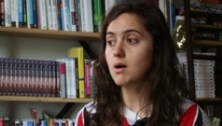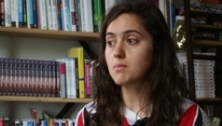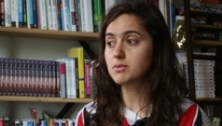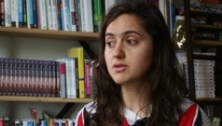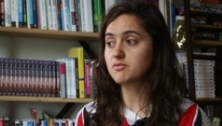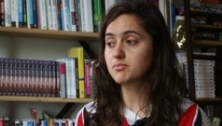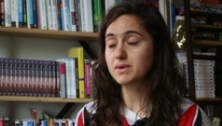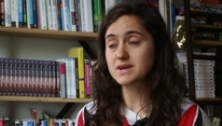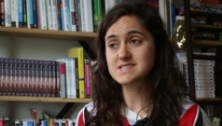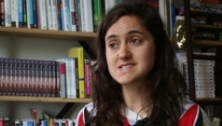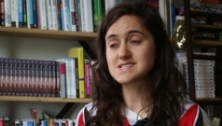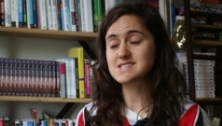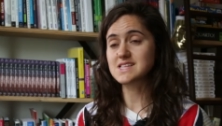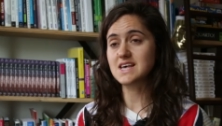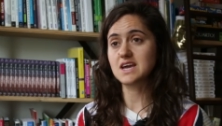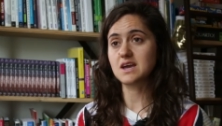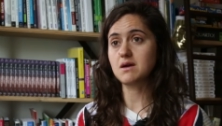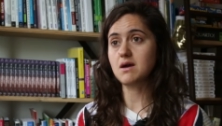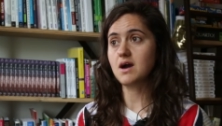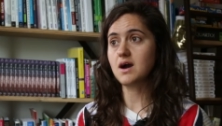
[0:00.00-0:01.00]
couple of places
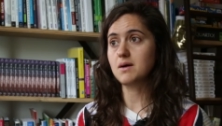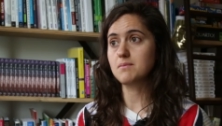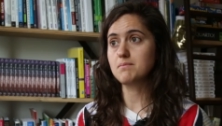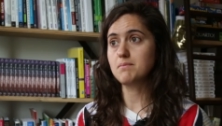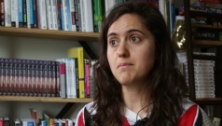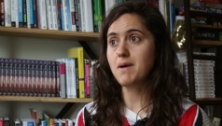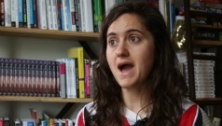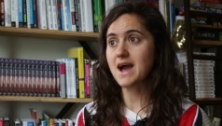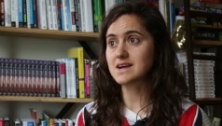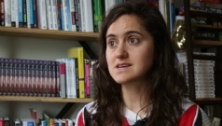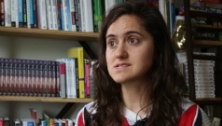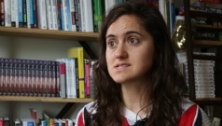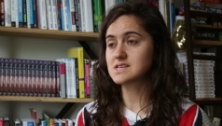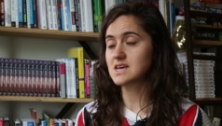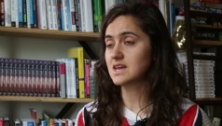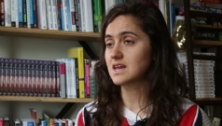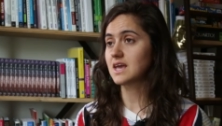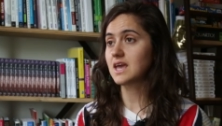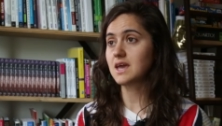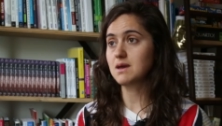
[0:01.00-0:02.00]
like
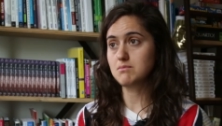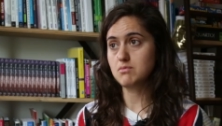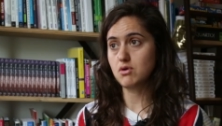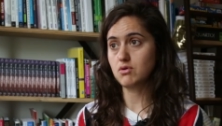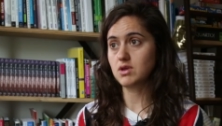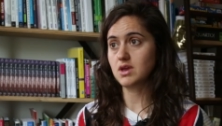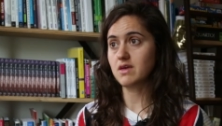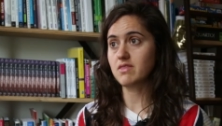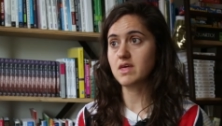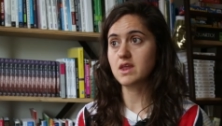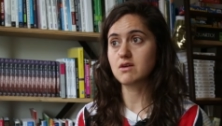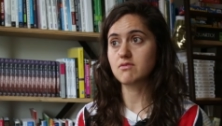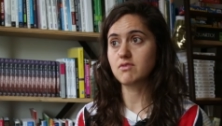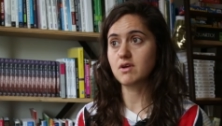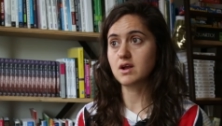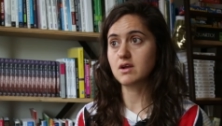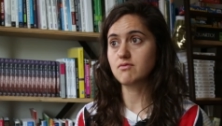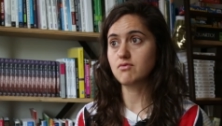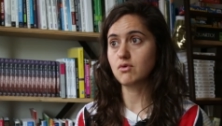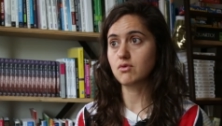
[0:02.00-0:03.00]
Pakistan and Cambodia that are very